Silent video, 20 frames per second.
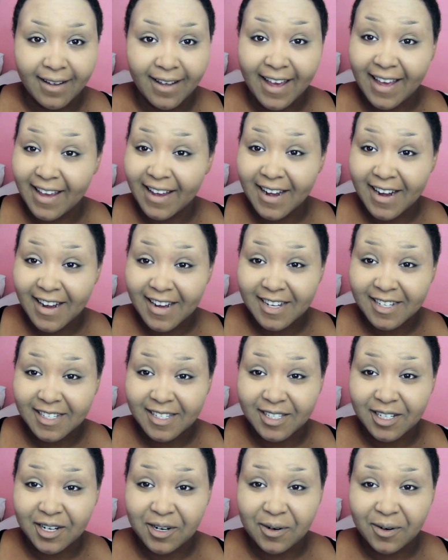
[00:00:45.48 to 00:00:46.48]
Hey guys,
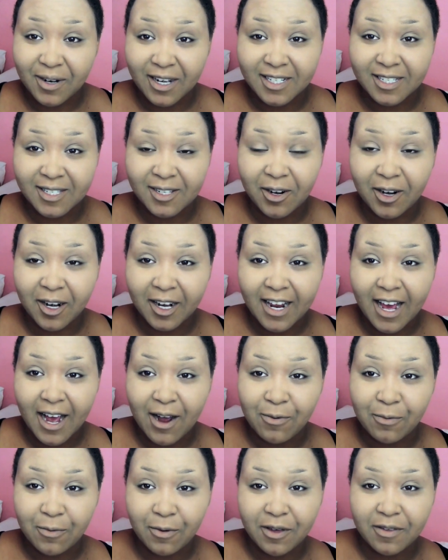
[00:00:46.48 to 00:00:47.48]
so I started
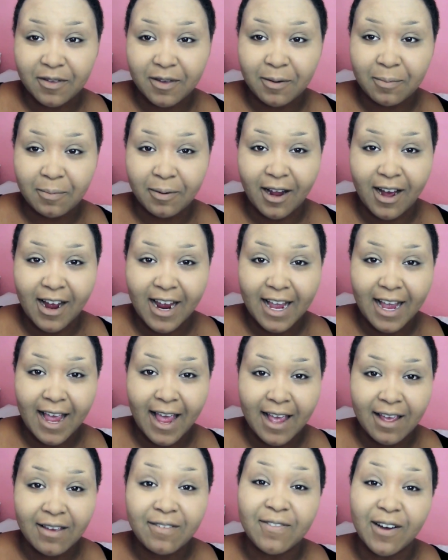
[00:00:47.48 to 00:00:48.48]
out with applying
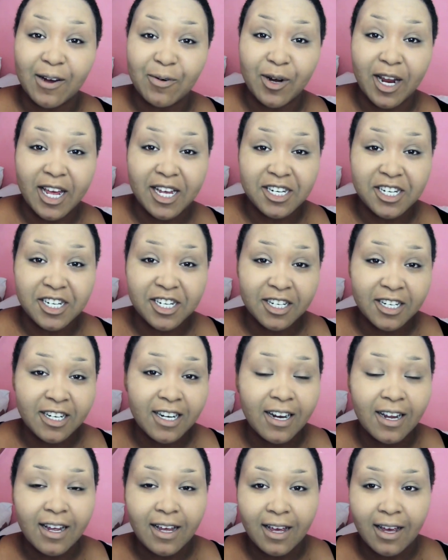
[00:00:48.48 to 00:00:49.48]
a
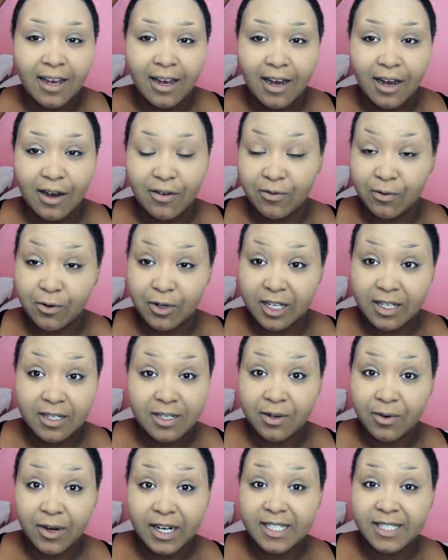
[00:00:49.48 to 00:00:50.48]
foundation uh, for this
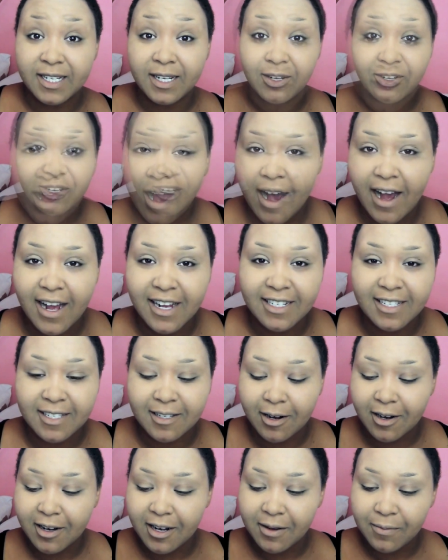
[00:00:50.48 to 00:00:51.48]
crazy look. I
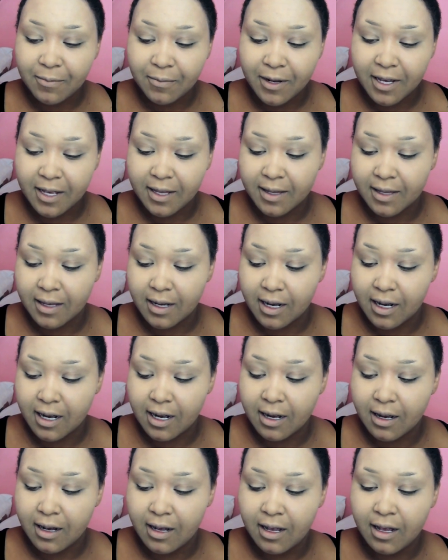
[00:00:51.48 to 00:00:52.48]
started with Blackup
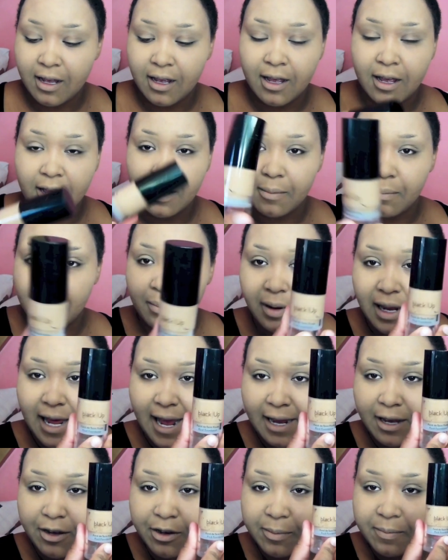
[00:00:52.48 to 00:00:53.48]
uh,
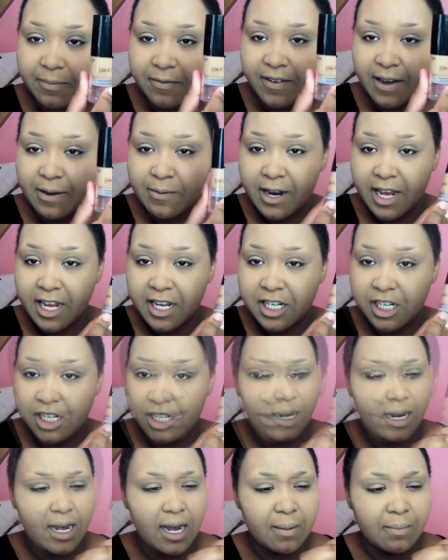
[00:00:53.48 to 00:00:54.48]
Black Up foundation
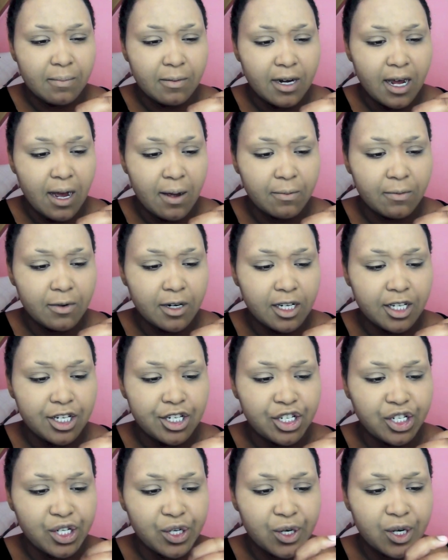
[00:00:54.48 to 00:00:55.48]
and I'm not really
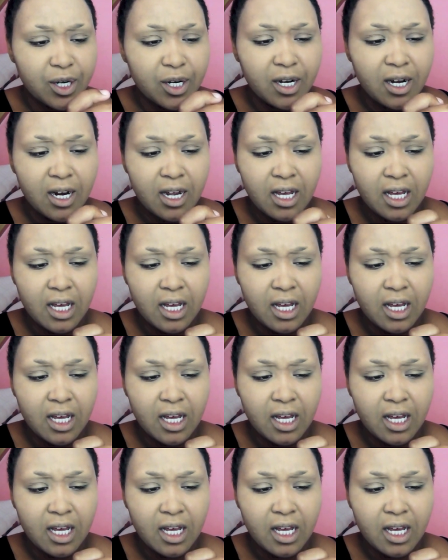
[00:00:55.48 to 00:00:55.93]
sure